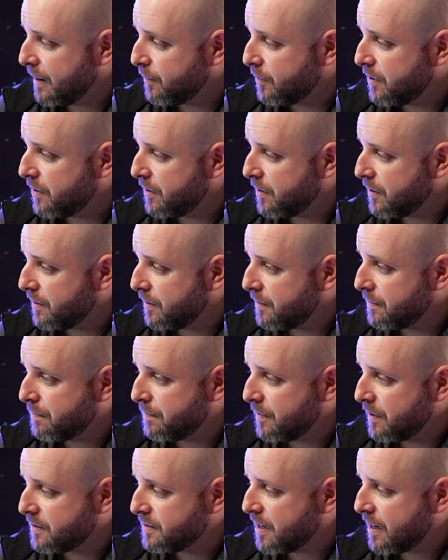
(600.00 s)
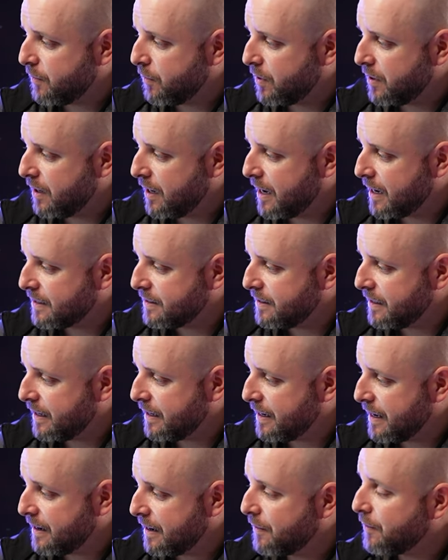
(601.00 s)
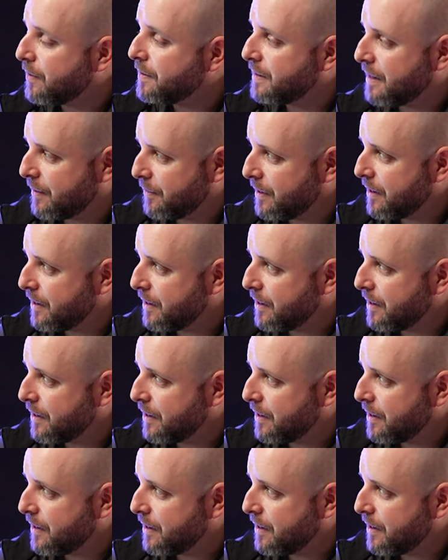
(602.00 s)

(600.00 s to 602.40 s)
and we're, looks like we're locked in at, well, there